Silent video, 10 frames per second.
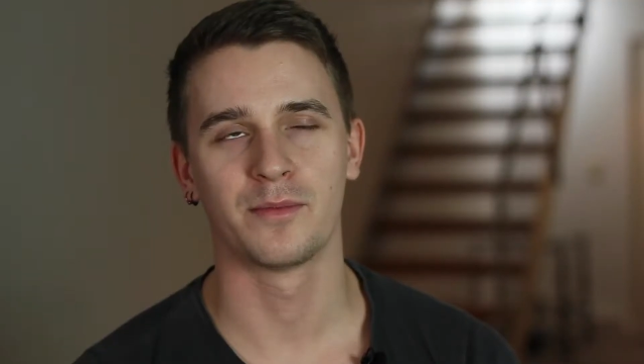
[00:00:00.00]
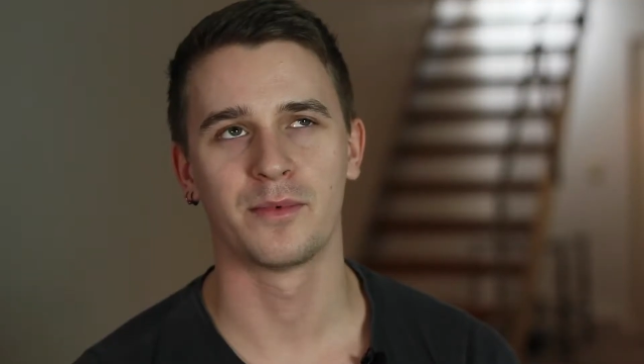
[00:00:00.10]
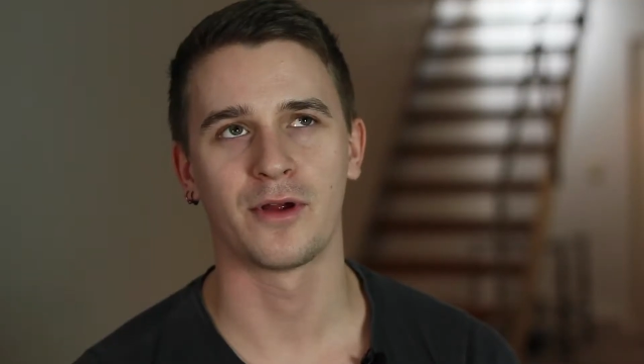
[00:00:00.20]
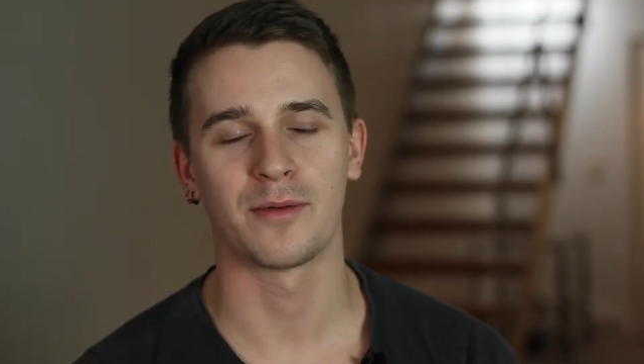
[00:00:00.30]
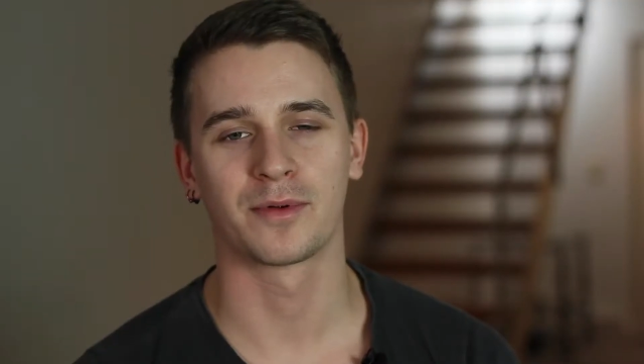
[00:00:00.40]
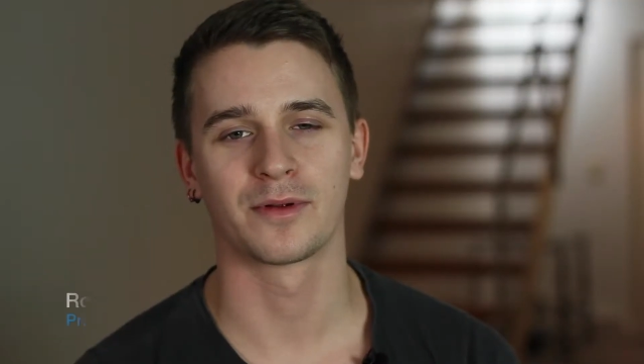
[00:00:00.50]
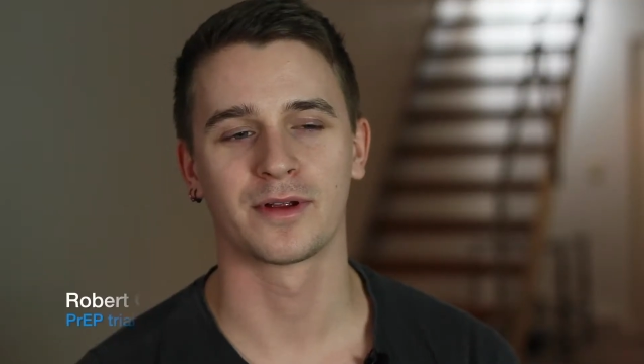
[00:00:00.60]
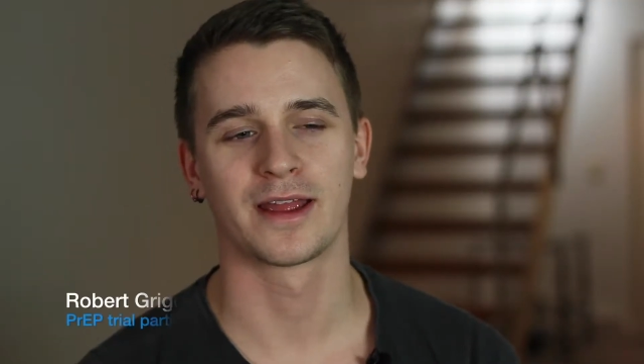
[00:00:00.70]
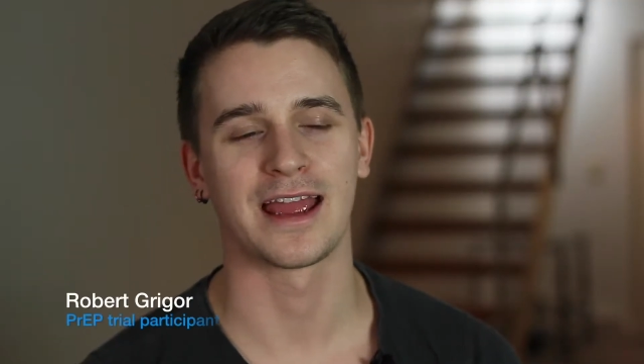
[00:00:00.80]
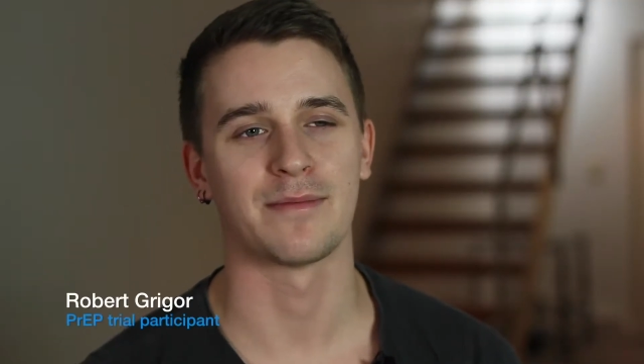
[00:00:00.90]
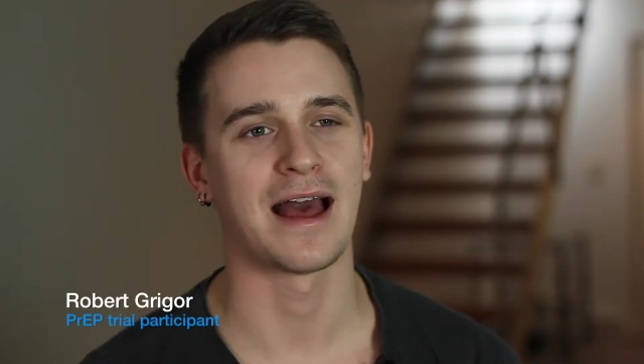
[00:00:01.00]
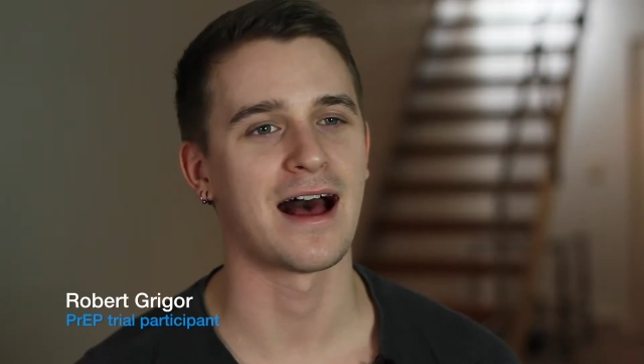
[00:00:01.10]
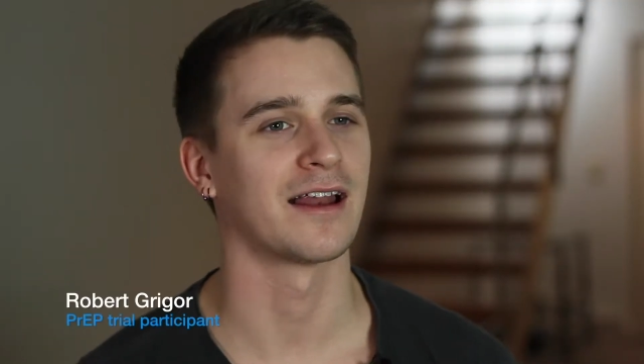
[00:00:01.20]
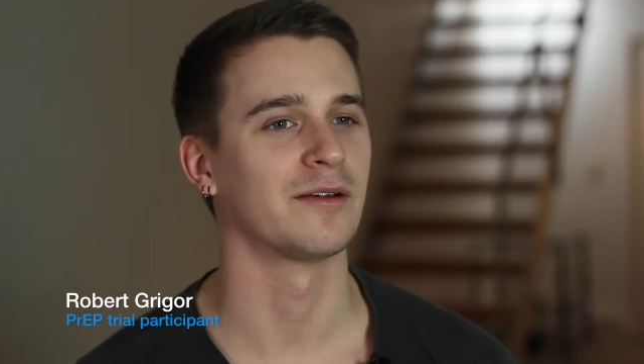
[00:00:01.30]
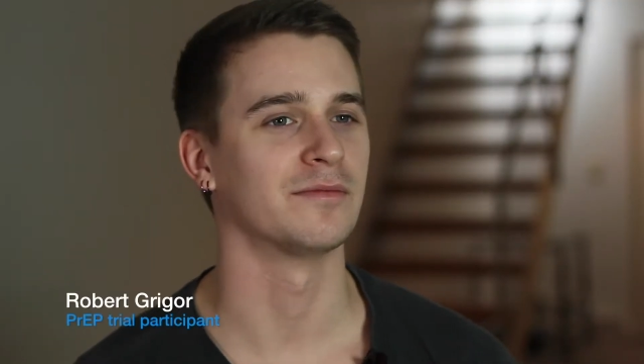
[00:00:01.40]
PrEP came
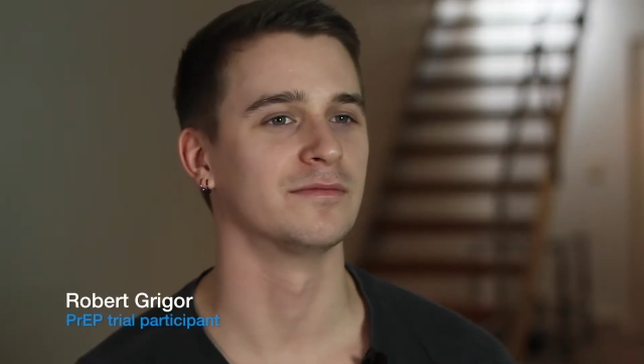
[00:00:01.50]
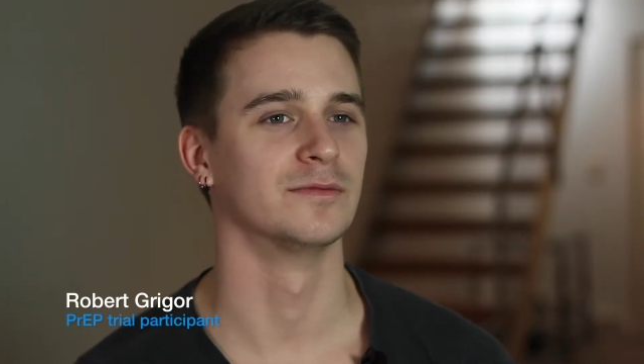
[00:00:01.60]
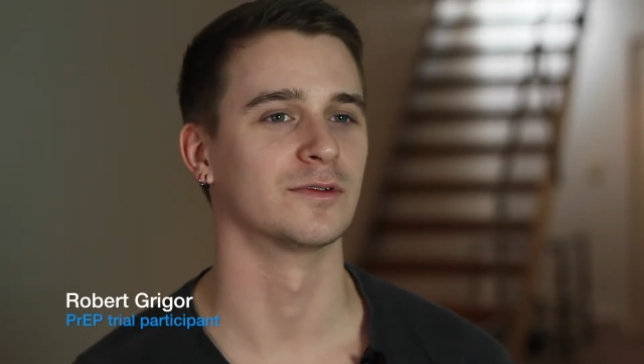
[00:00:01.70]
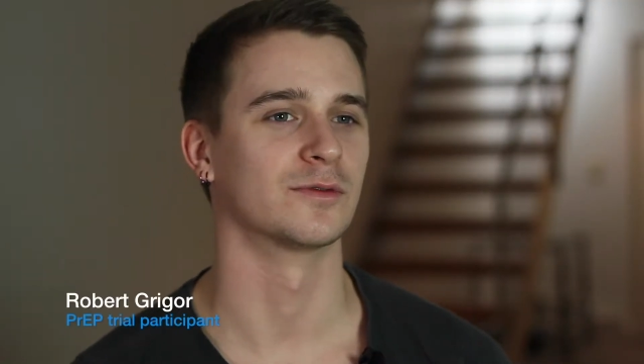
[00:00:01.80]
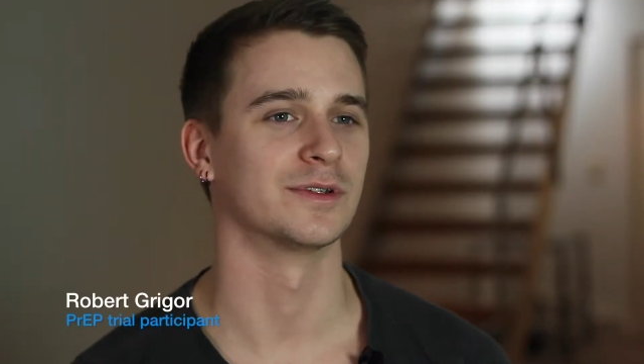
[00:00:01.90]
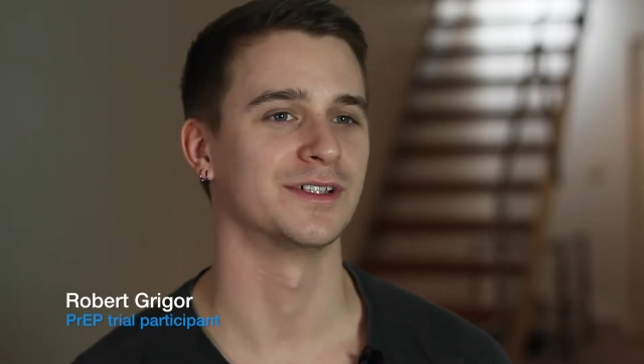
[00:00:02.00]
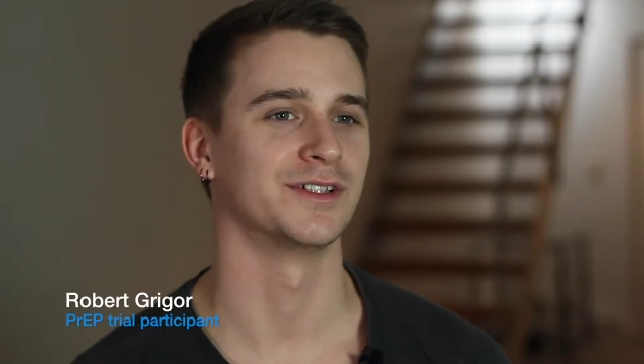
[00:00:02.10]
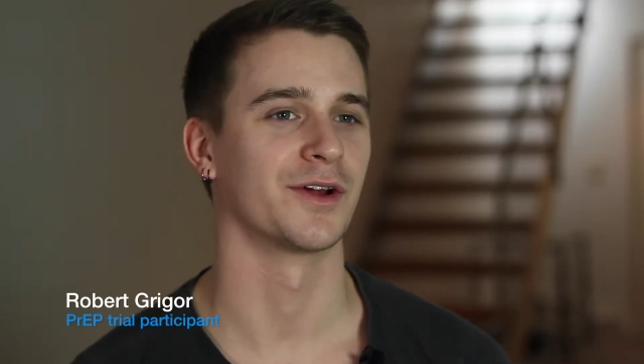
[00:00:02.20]
out and or was,